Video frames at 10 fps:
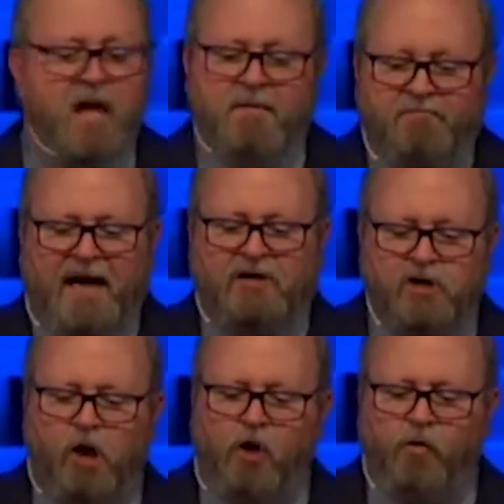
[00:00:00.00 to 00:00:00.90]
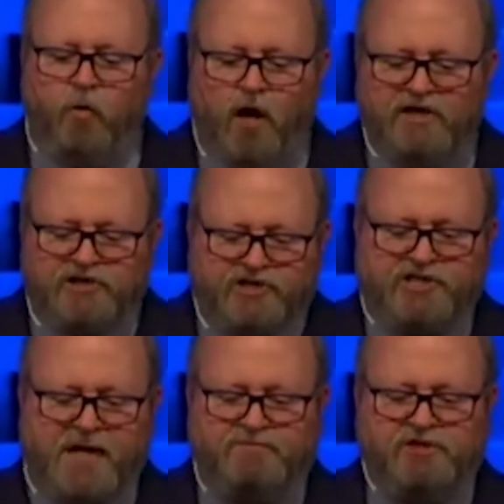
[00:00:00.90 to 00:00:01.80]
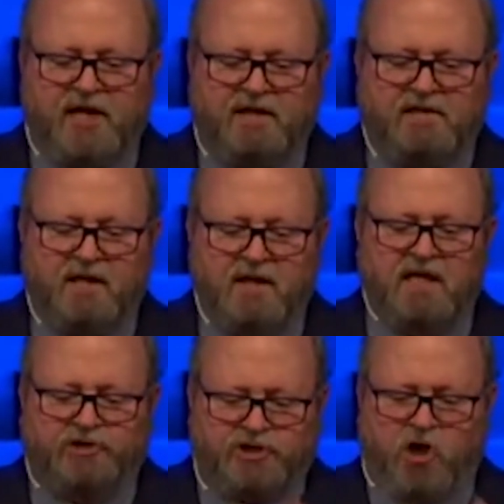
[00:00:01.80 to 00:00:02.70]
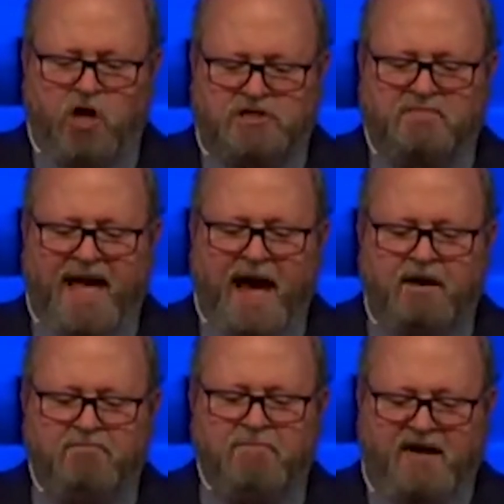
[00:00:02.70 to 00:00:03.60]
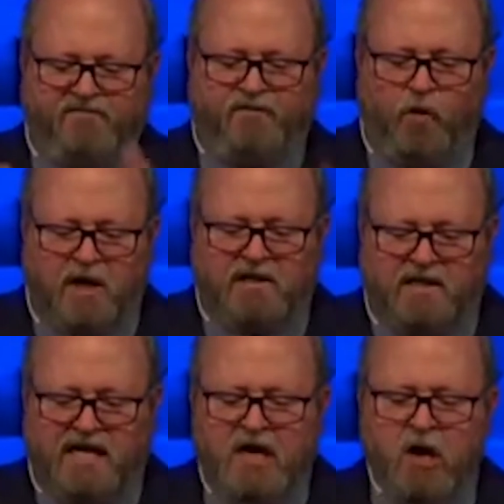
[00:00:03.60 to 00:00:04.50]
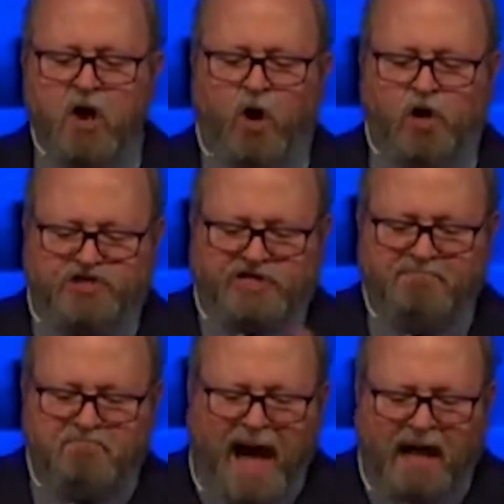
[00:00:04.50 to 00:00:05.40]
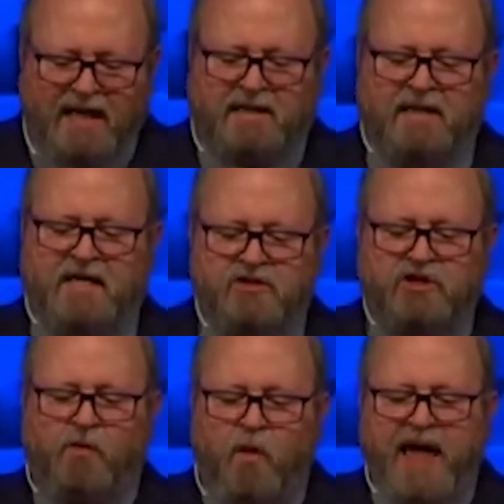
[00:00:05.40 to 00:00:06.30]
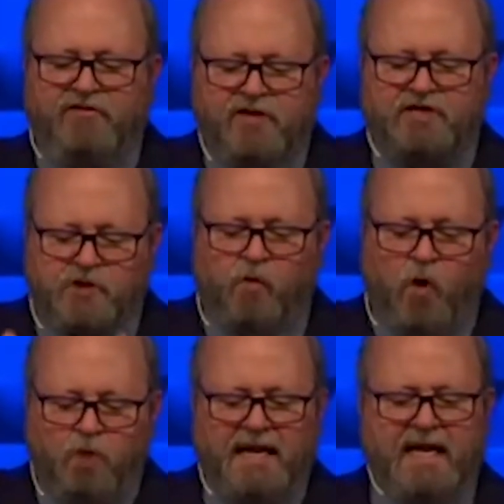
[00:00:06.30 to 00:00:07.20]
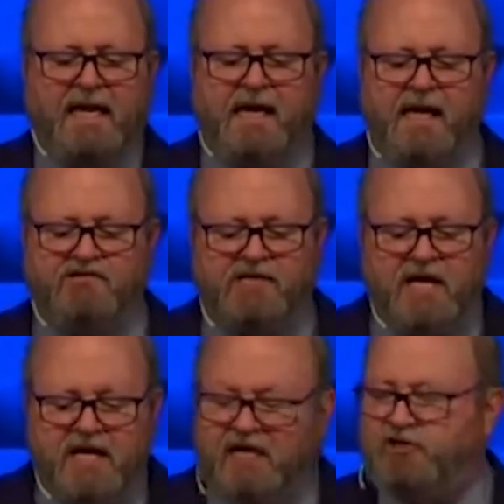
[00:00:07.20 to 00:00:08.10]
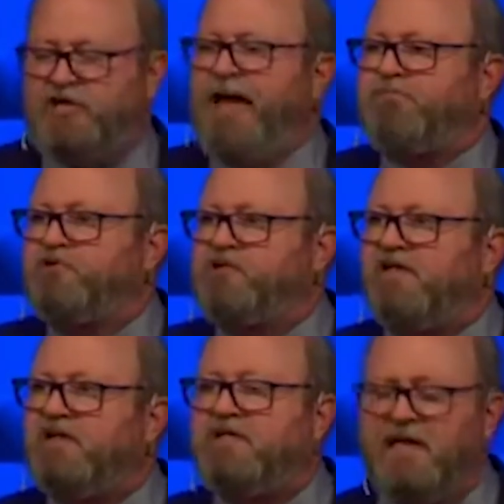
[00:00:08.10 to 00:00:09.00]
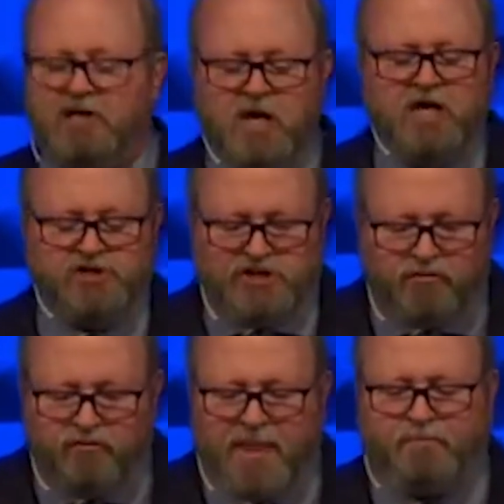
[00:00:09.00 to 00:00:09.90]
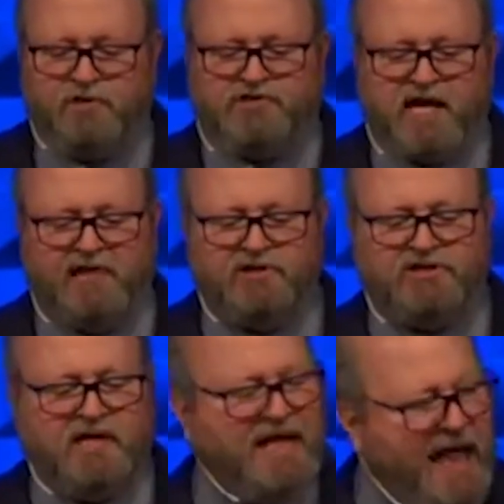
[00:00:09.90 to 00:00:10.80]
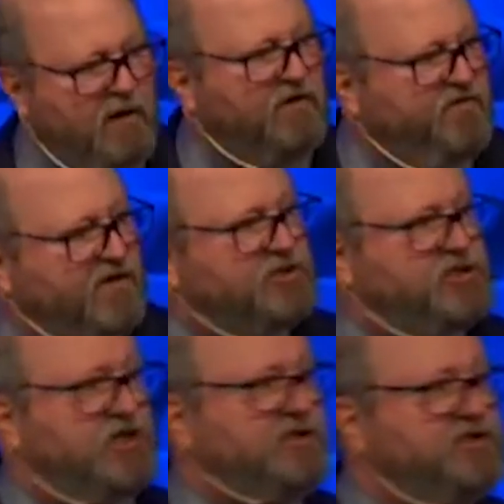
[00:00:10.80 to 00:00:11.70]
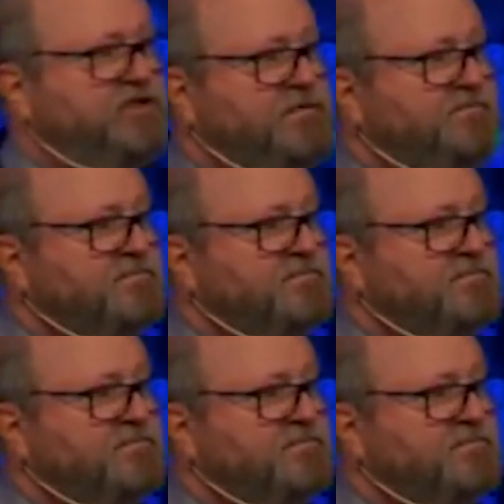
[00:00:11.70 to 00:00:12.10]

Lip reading: But no one subject is talked about metaphorically or symbolically the way this woman is in chapter 17. She represents the counterfeit church.